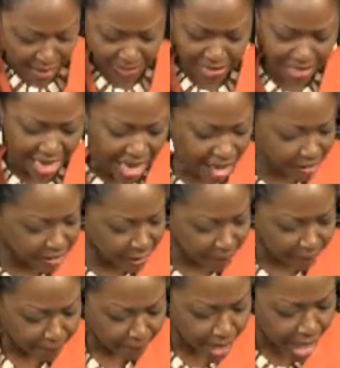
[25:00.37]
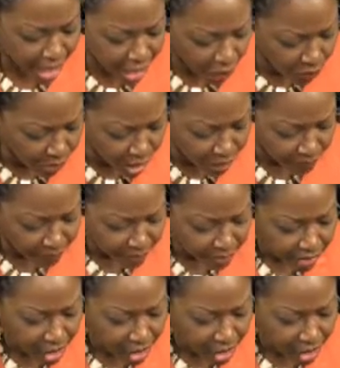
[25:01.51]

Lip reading: themselves, hallelujah.